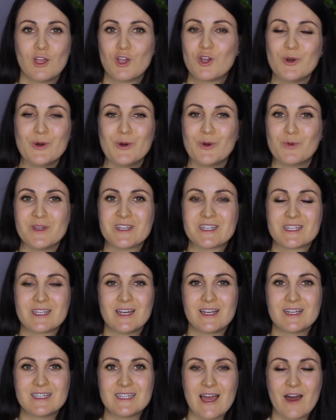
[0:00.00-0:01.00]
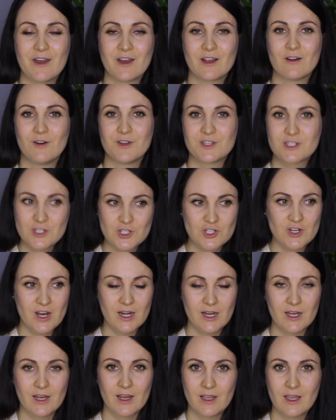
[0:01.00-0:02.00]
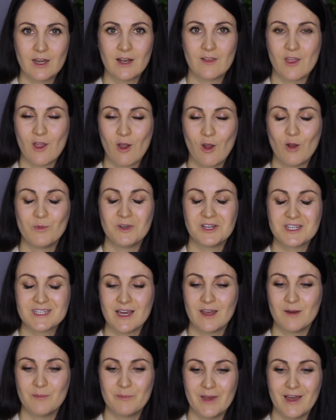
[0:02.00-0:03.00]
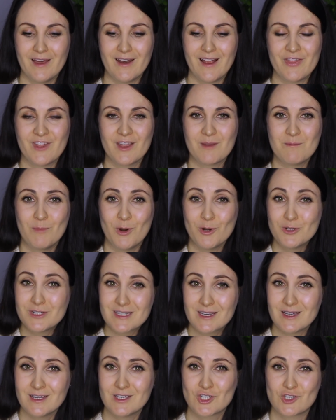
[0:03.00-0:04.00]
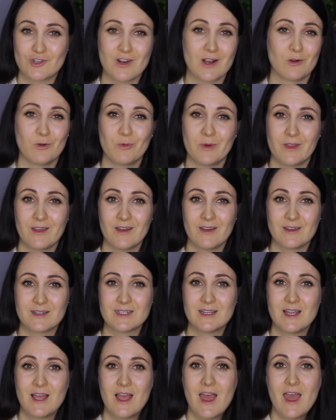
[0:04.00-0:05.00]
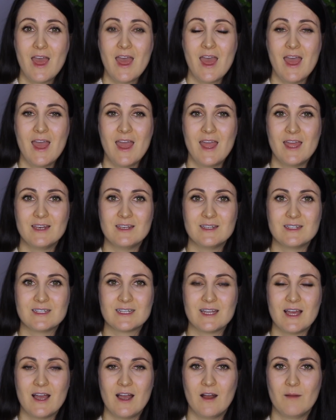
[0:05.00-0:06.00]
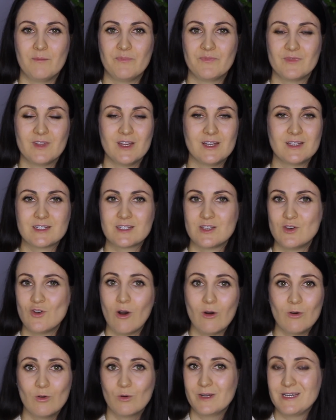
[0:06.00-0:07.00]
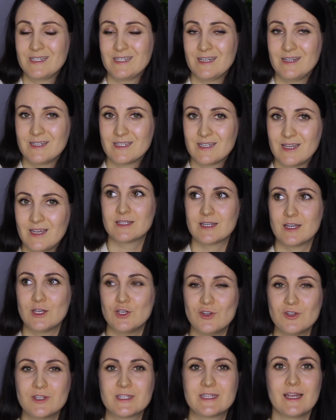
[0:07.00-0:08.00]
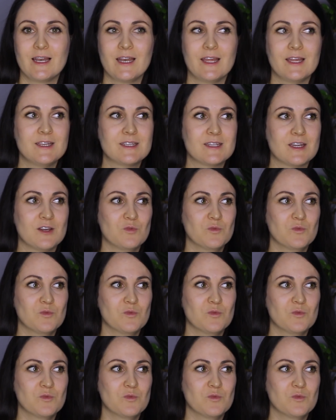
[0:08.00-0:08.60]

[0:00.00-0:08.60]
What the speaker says: good with sitting down and concentrating and getting their homework done, but I think most kids struggle with it, and it's not always easy. In New Zealand,